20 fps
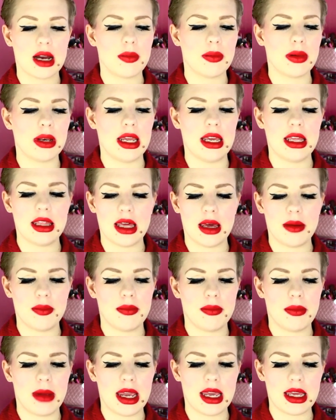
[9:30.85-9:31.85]
company that
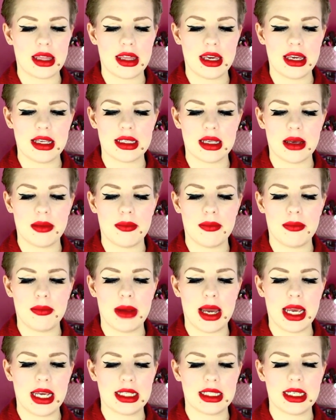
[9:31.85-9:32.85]
make these
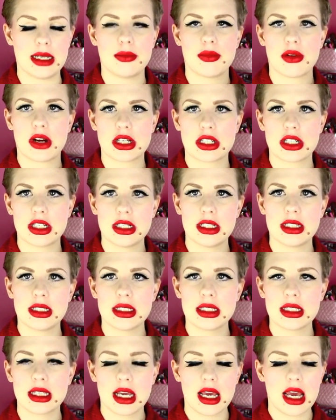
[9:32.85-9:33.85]
amazing
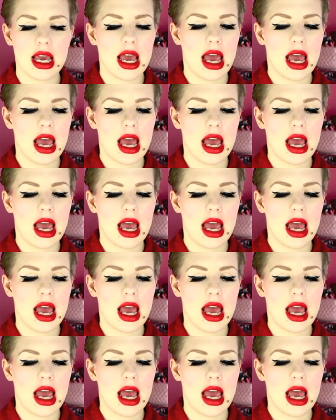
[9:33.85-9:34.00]
brushes,